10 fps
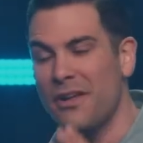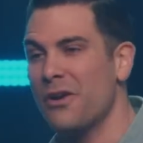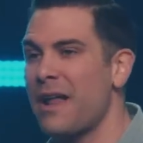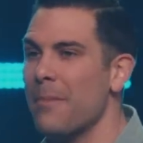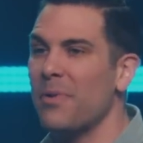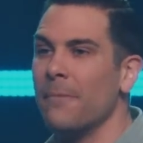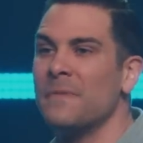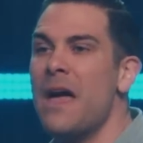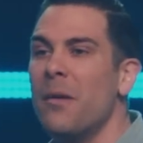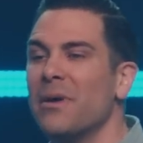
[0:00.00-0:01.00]
there or not,
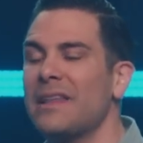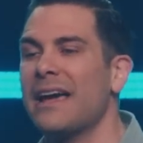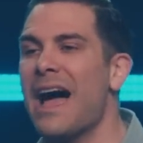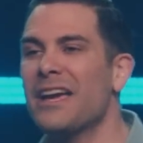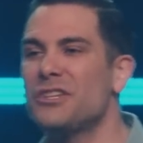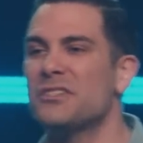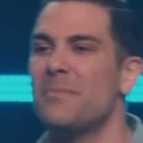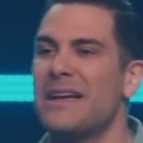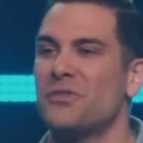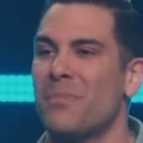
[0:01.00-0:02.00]
but like, I could just
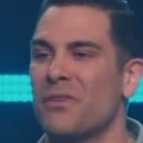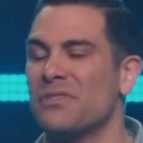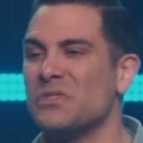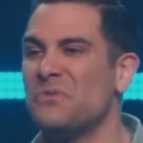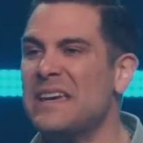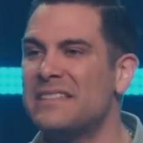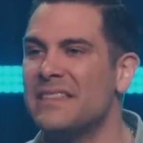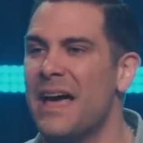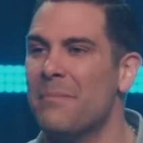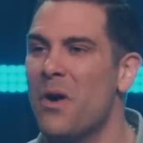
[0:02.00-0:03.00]
imagine Martha's face
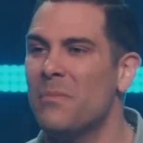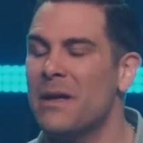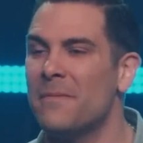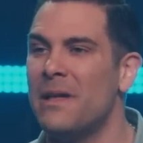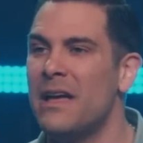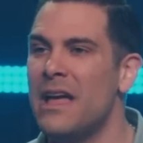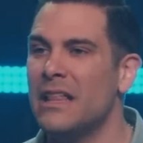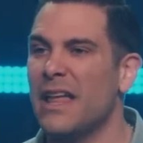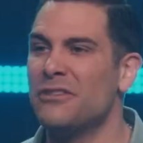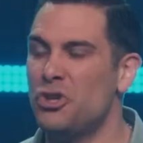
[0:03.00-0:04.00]
in that moment,
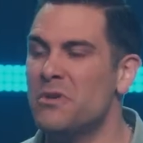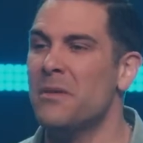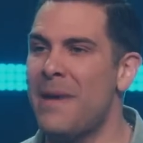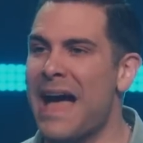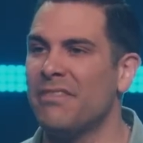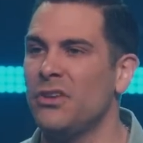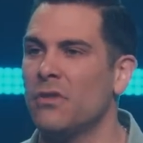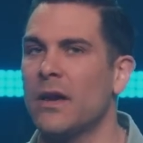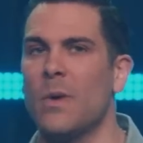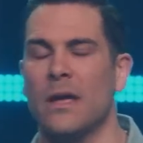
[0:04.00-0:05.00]
like doing the math, you
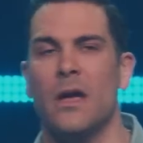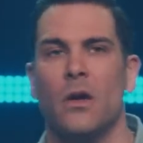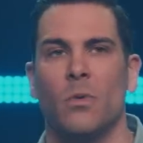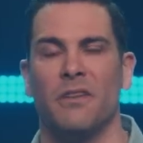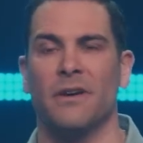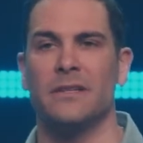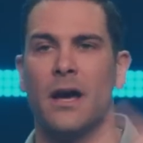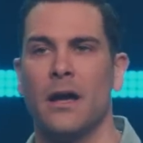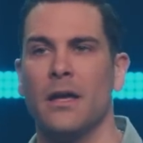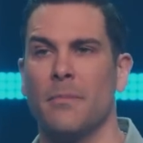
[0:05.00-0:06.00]
know, like, wait, if I
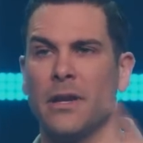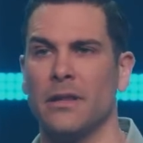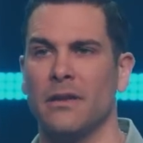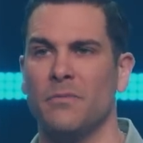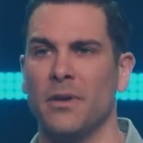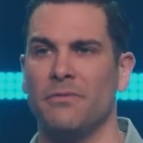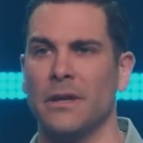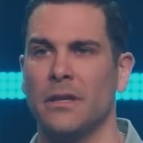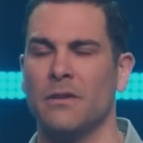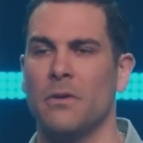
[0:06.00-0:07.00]
die, I'm going to live, but if
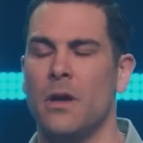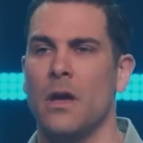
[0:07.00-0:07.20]
I live,